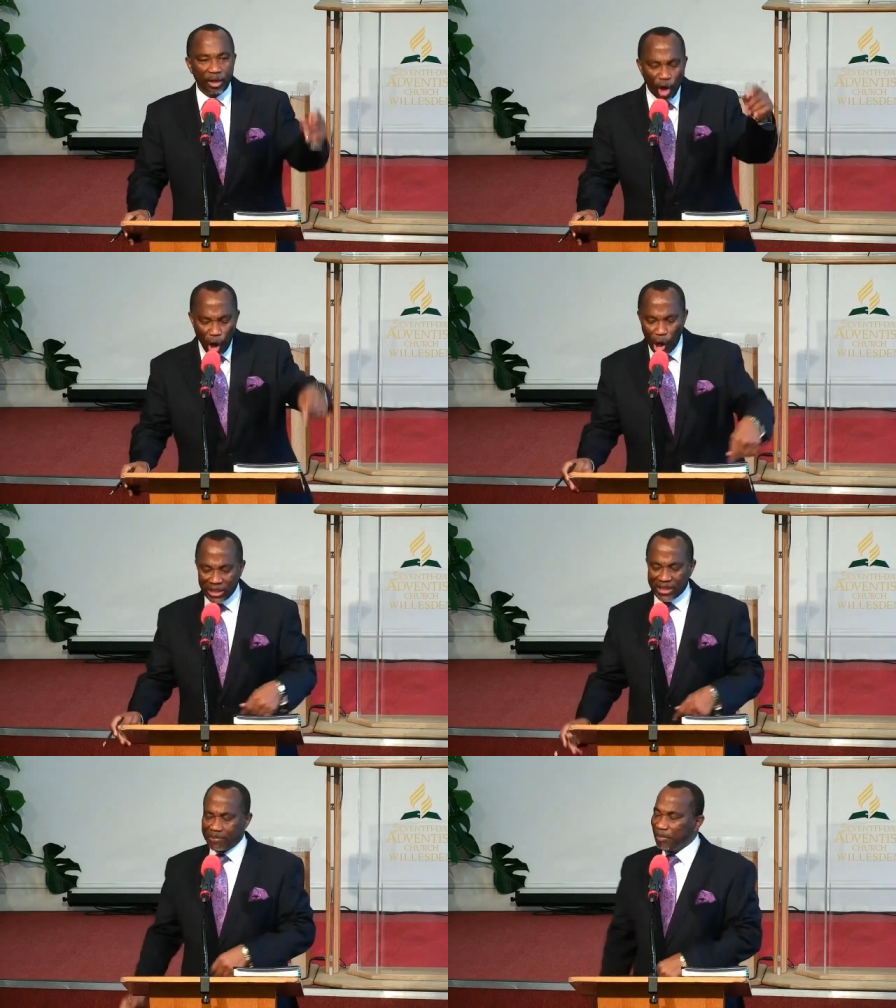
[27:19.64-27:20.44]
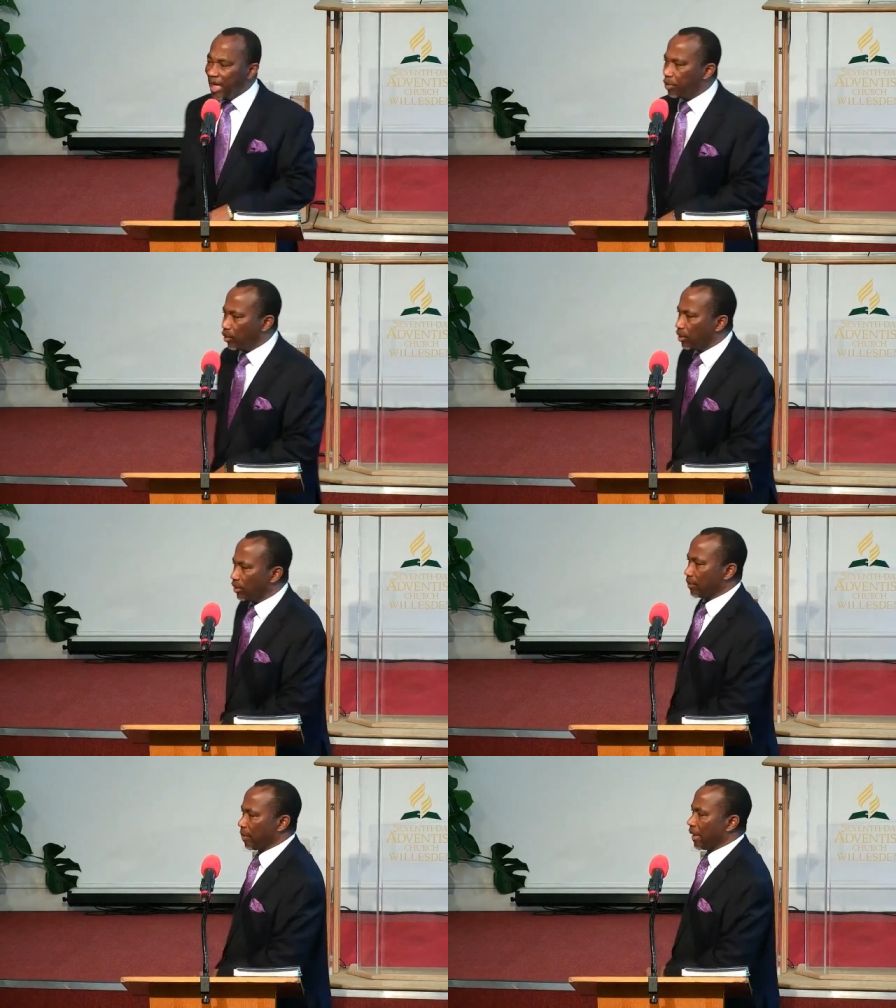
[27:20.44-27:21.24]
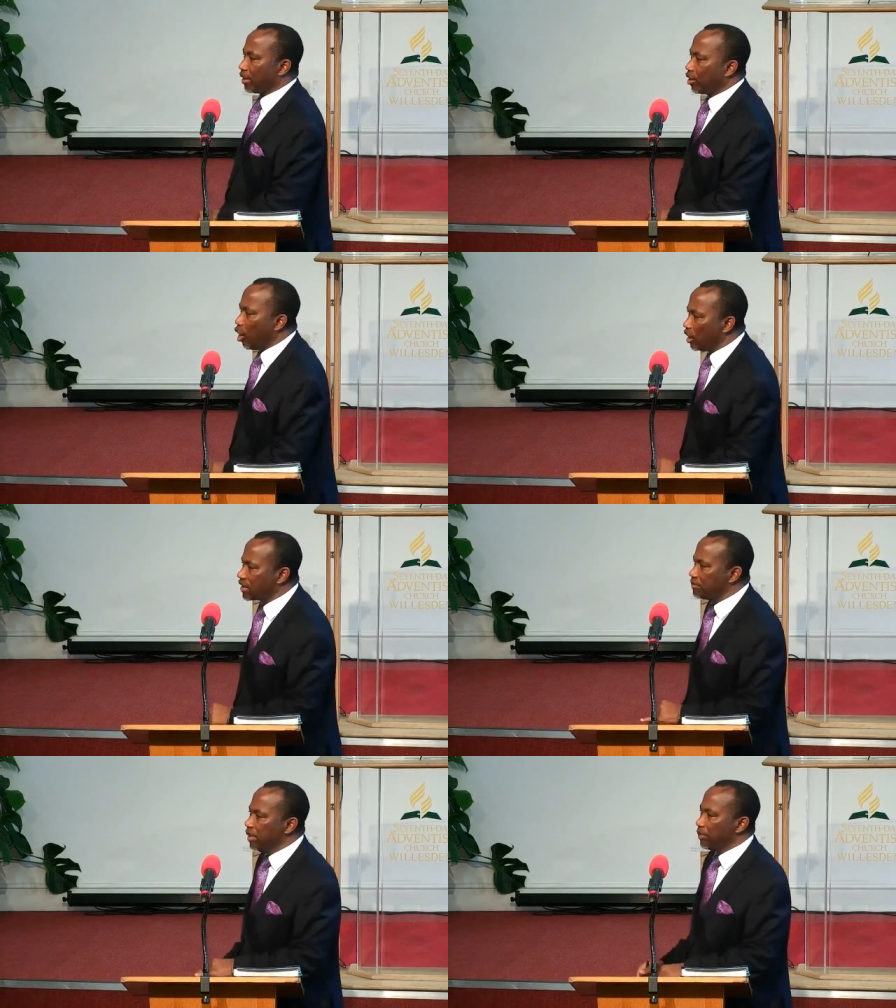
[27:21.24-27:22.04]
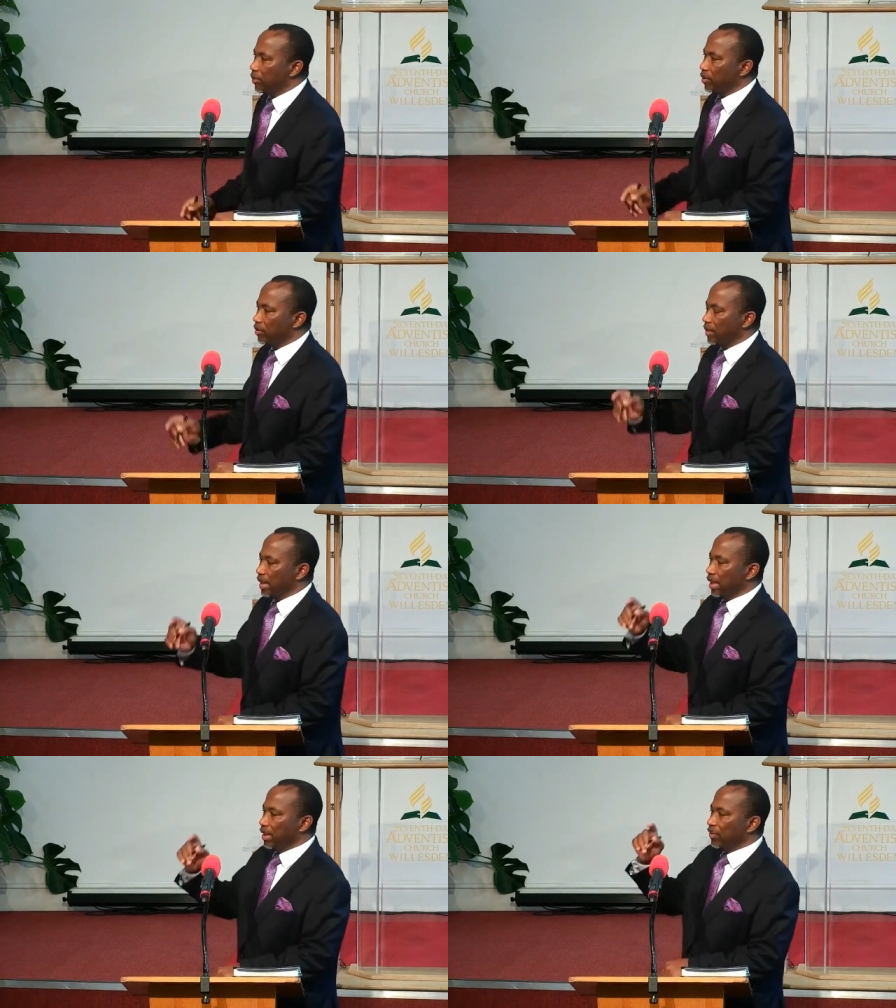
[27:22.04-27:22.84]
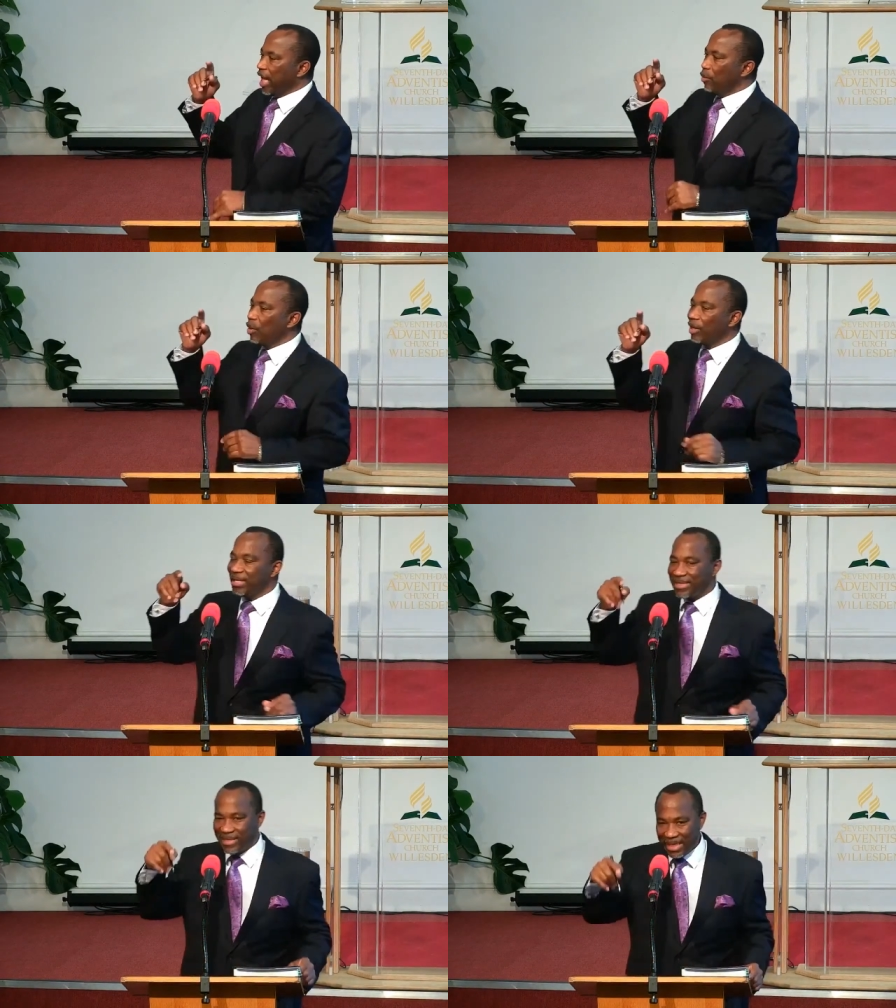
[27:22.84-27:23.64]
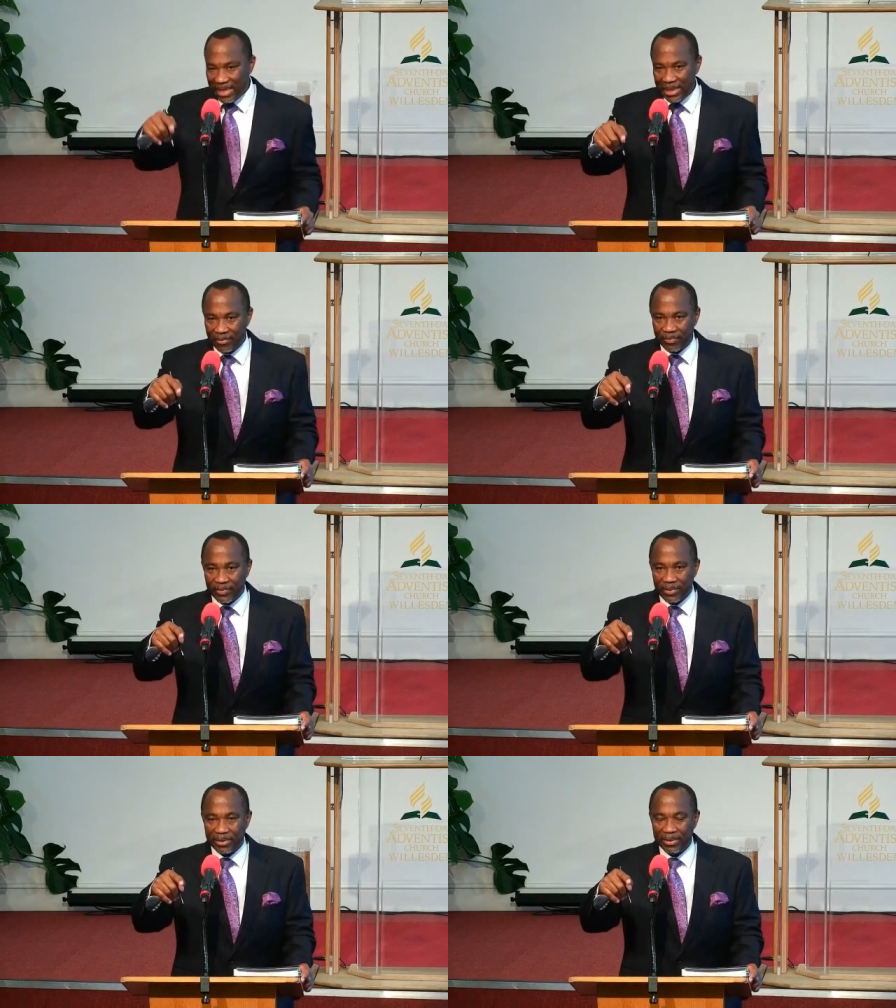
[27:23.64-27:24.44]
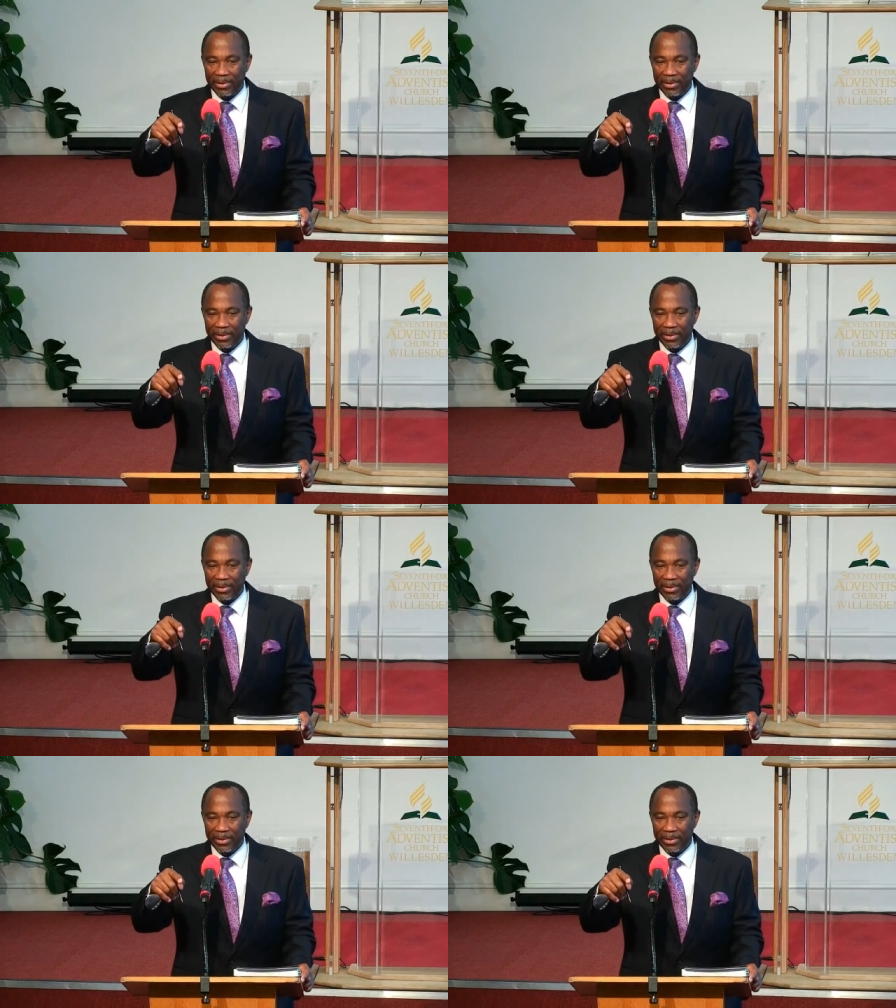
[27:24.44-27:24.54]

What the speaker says: God's people, they were deceived.